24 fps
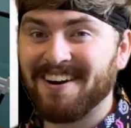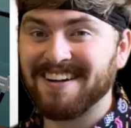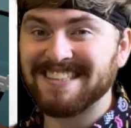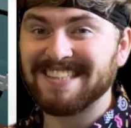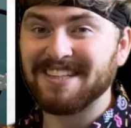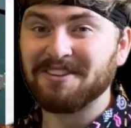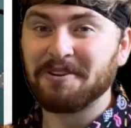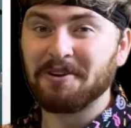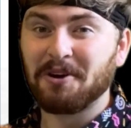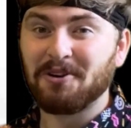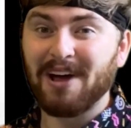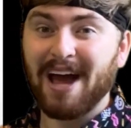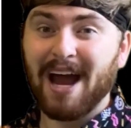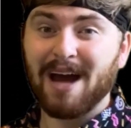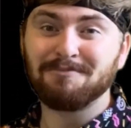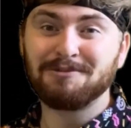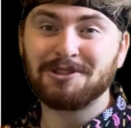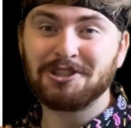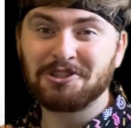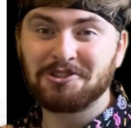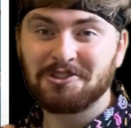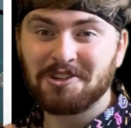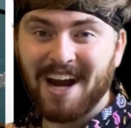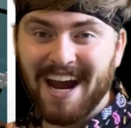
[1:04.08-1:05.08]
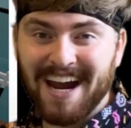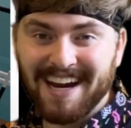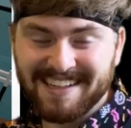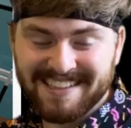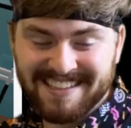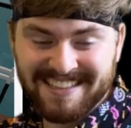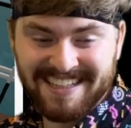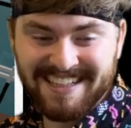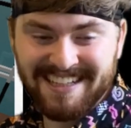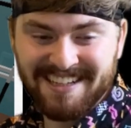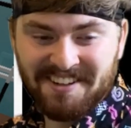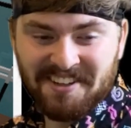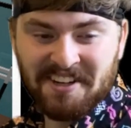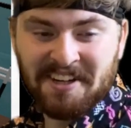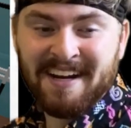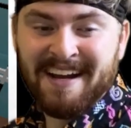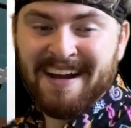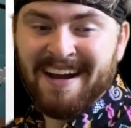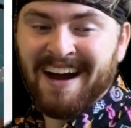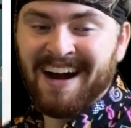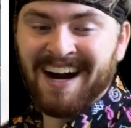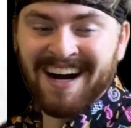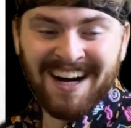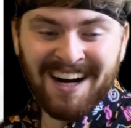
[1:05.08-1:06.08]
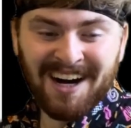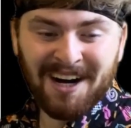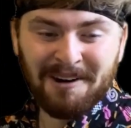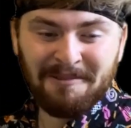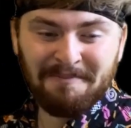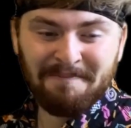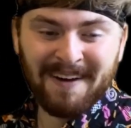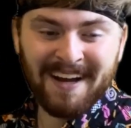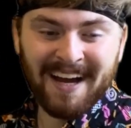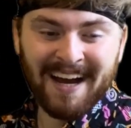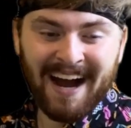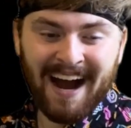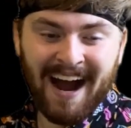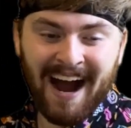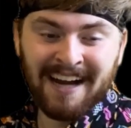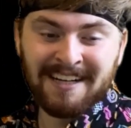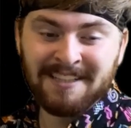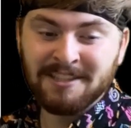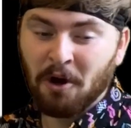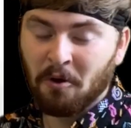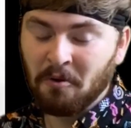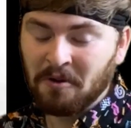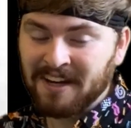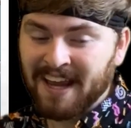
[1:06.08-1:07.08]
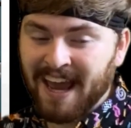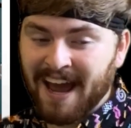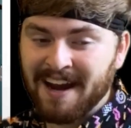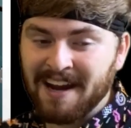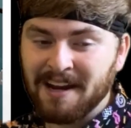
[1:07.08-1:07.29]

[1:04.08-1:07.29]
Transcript: It's a little abstract here. Um, I don't get